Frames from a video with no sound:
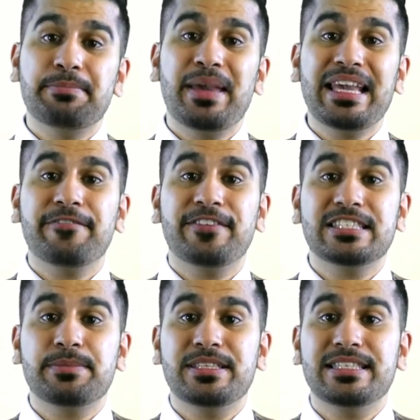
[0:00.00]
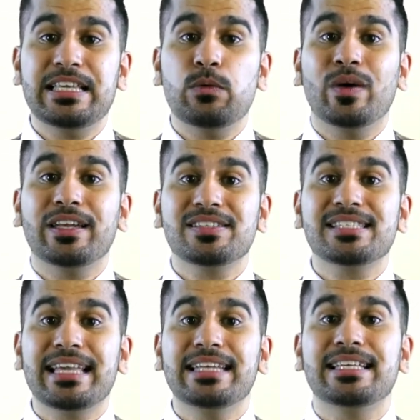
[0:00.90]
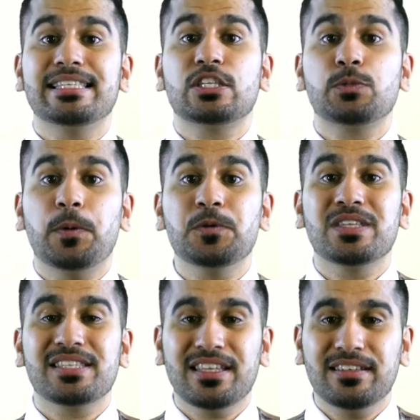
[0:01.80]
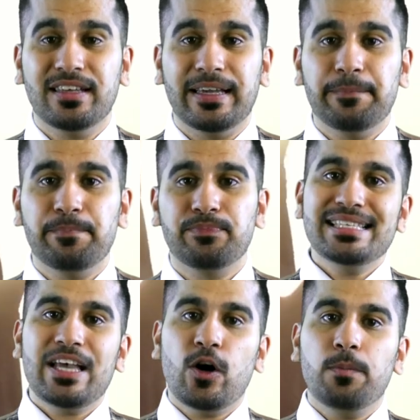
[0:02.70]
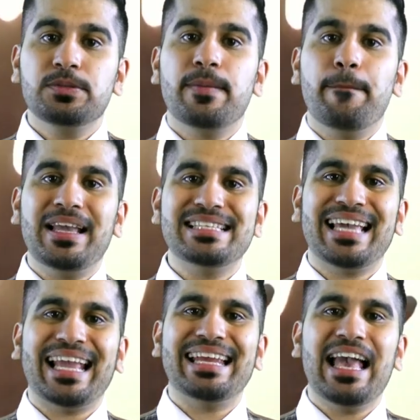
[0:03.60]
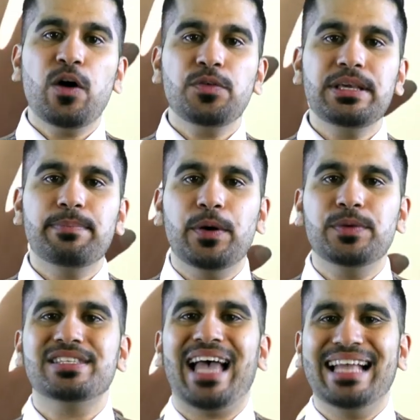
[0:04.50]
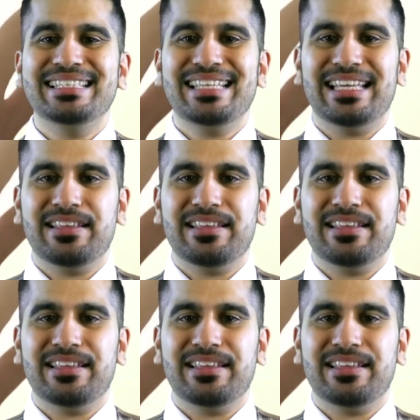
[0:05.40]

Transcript: can make vitamin D when our skin is exposed to sunlight. This helps maintain healthy bones and